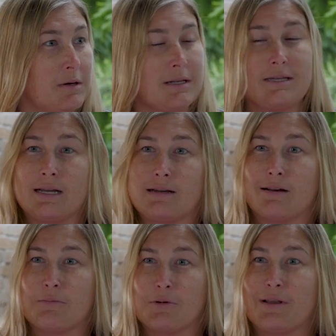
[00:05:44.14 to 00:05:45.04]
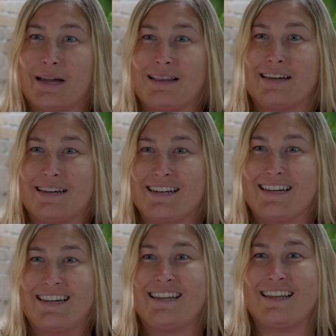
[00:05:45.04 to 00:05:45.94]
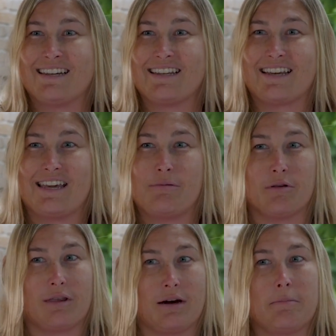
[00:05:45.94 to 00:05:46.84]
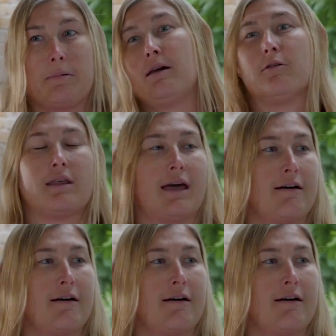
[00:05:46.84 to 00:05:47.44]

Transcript: ones that are more likely going to need the chemotherapy, or they